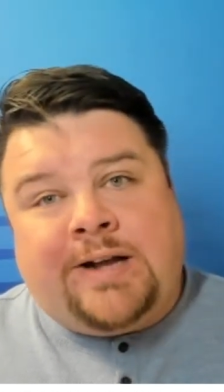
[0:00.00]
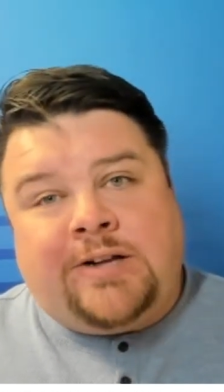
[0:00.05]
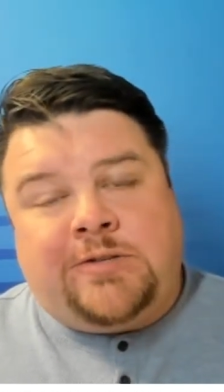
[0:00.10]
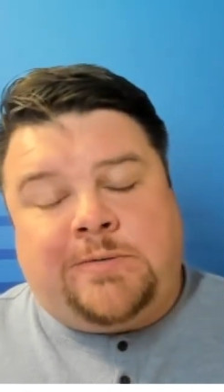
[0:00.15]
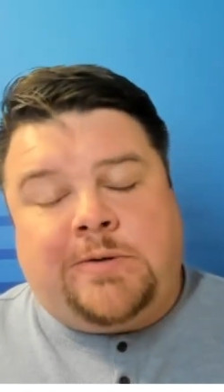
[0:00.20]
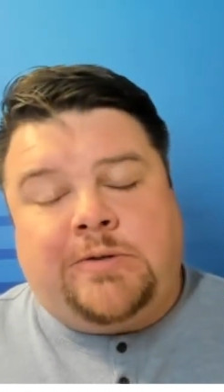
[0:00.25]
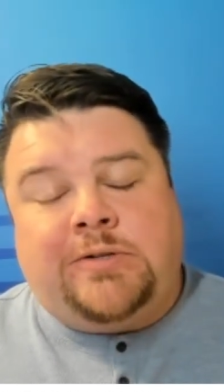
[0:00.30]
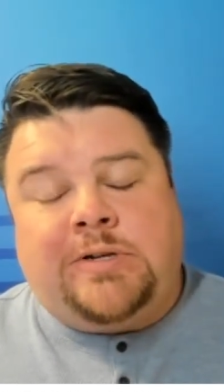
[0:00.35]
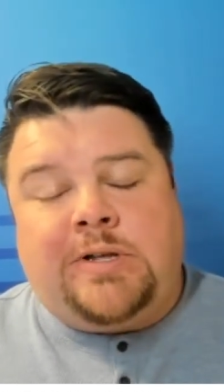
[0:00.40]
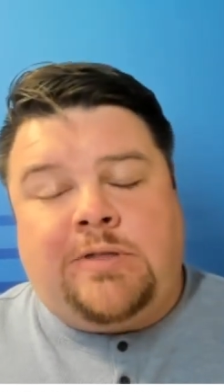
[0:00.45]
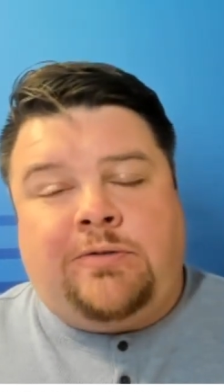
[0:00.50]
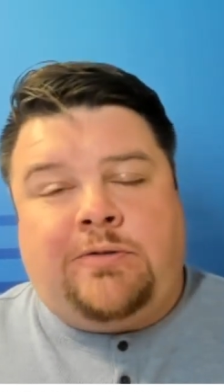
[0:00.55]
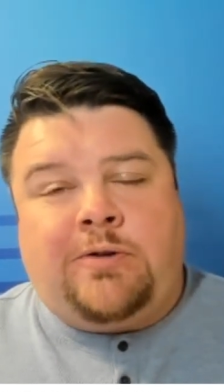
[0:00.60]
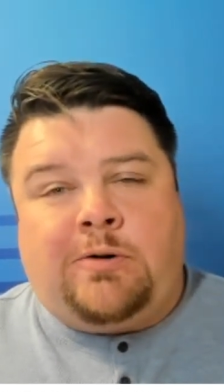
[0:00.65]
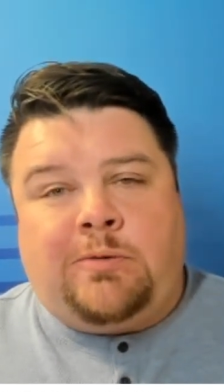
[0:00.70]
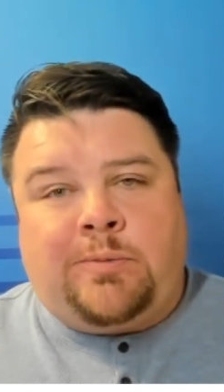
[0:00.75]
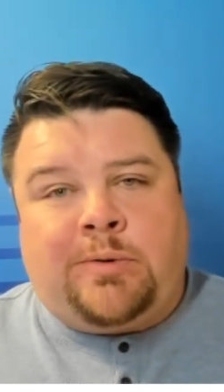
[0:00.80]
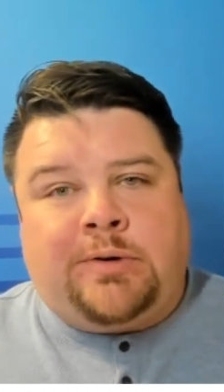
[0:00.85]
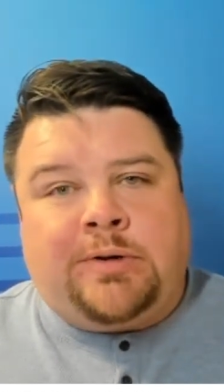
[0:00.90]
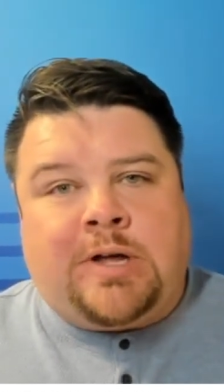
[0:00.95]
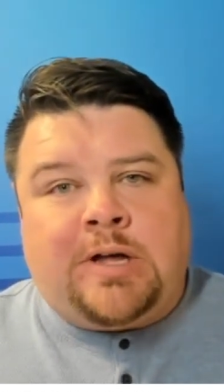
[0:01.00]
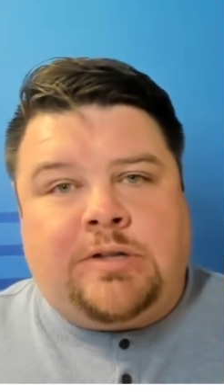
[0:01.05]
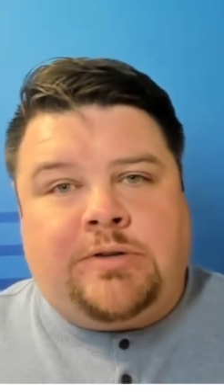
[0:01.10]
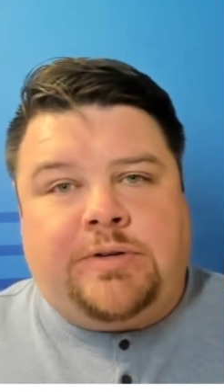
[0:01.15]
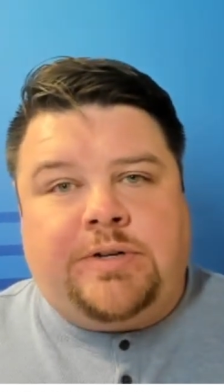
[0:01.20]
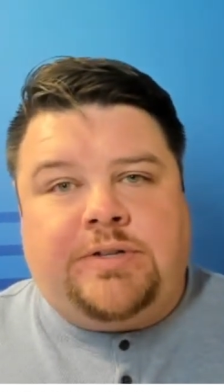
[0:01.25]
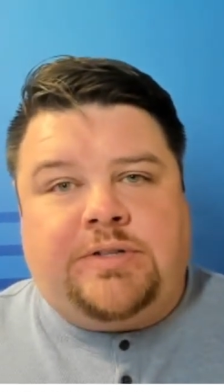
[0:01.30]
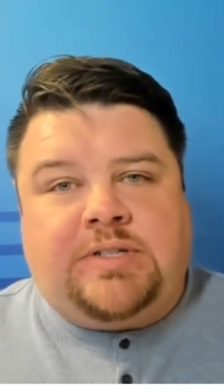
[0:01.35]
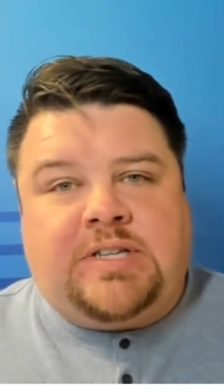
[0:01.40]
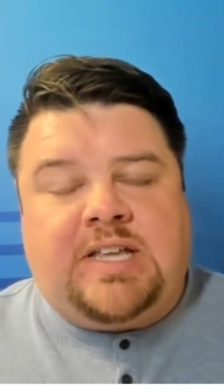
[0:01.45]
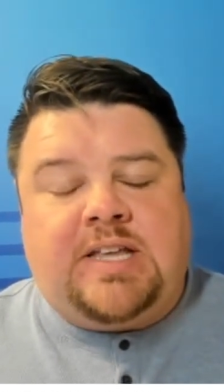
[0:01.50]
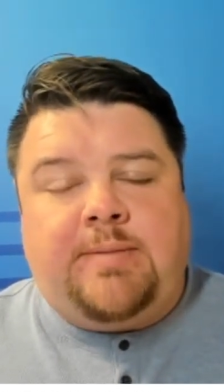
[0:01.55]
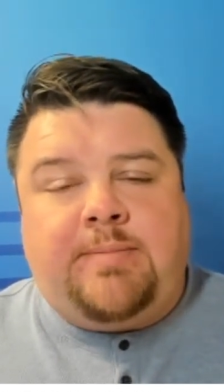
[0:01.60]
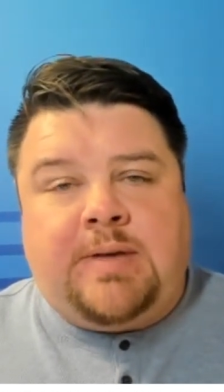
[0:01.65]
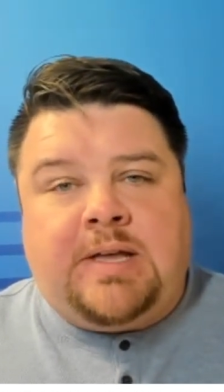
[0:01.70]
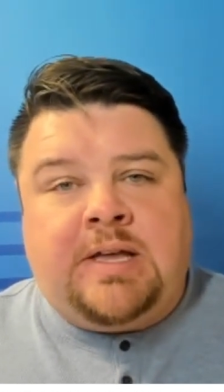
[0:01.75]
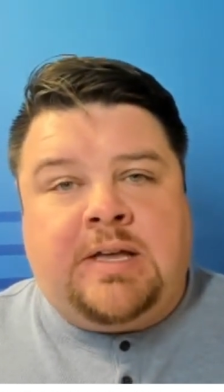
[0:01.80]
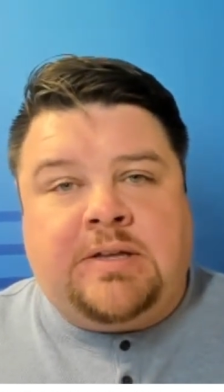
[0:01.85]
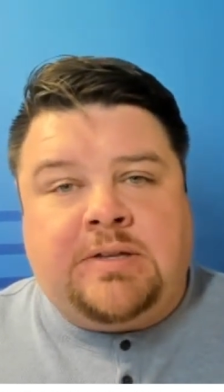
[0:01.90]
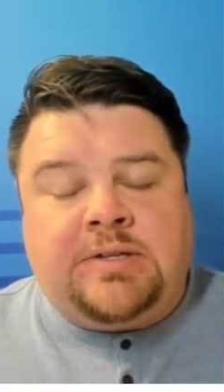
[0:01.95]
especially in third world countries,
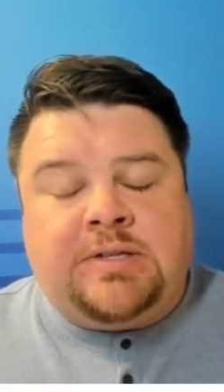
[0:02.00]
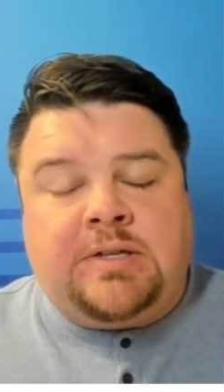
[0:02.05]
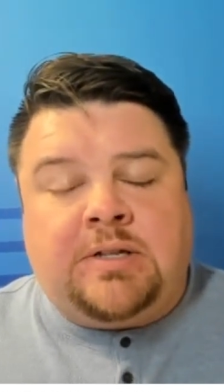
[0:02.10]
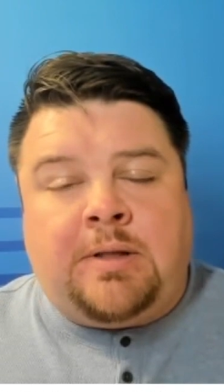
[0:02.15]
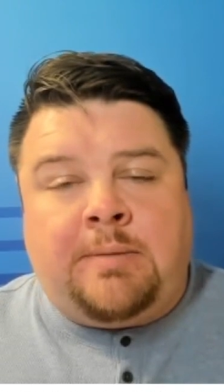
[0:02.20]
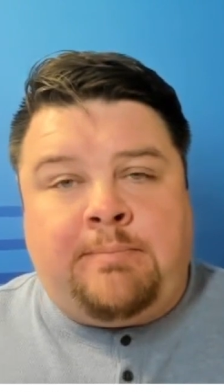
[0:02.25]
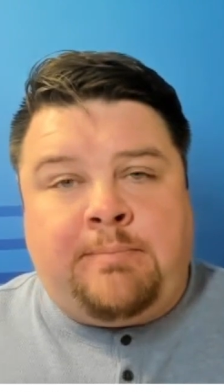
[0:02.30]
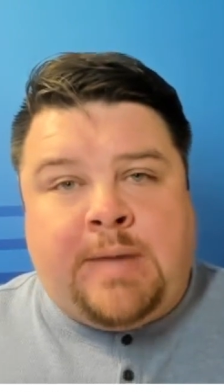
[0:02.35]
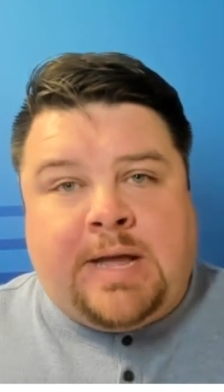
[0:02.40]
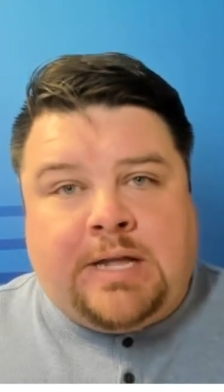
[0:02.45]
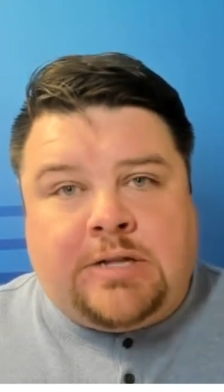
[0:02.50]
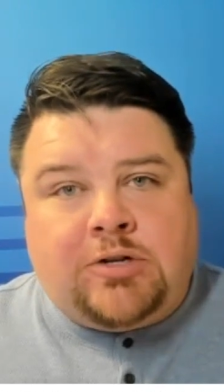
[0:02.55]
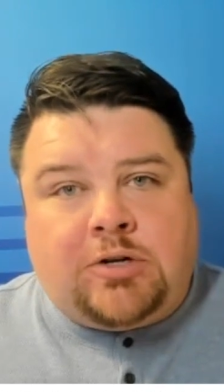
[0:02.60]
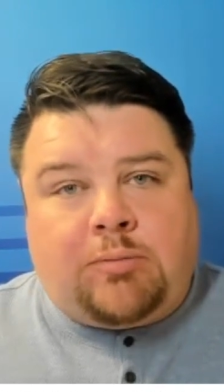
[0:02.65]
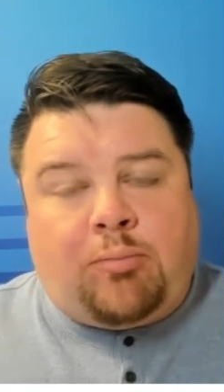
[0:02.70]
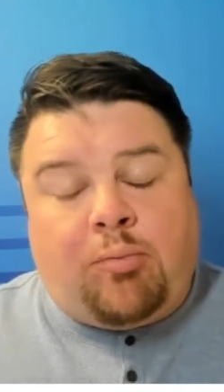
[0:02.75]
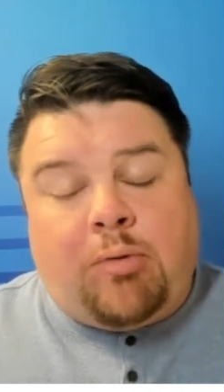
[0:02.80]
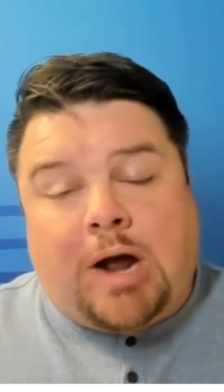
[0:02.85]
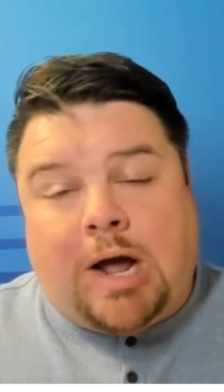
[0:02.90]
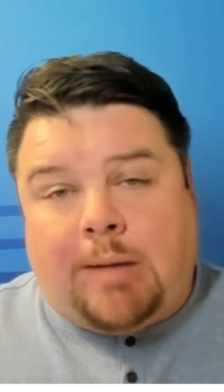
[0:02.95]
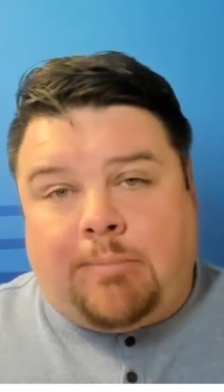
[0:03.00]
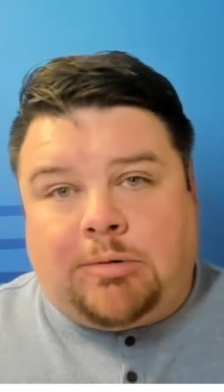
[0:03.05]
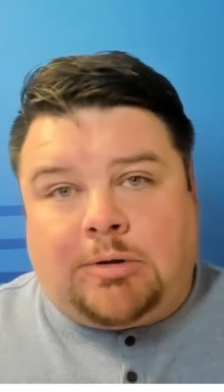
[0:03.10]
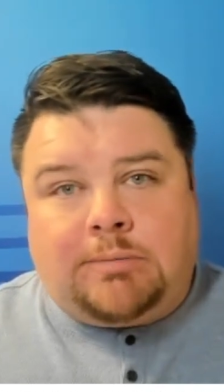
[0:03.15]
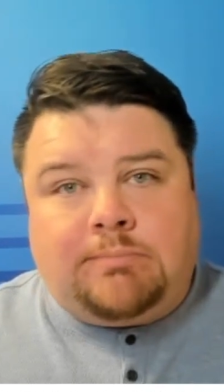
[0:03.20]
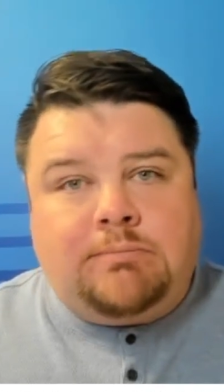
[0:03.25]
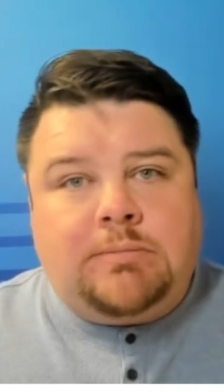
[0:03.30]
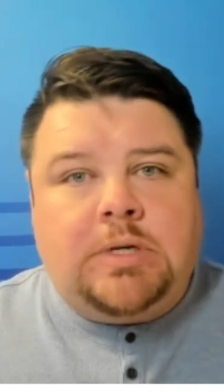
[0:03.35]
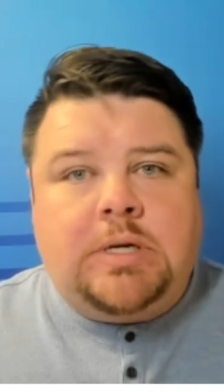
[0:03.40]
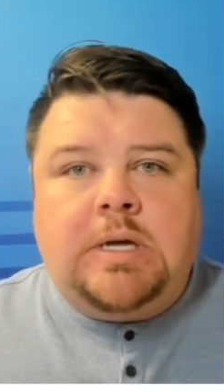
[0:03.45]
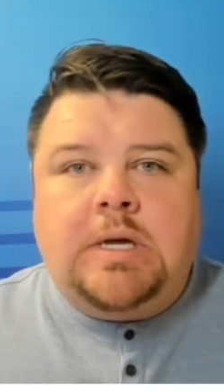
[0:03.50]
TB is still a major problem.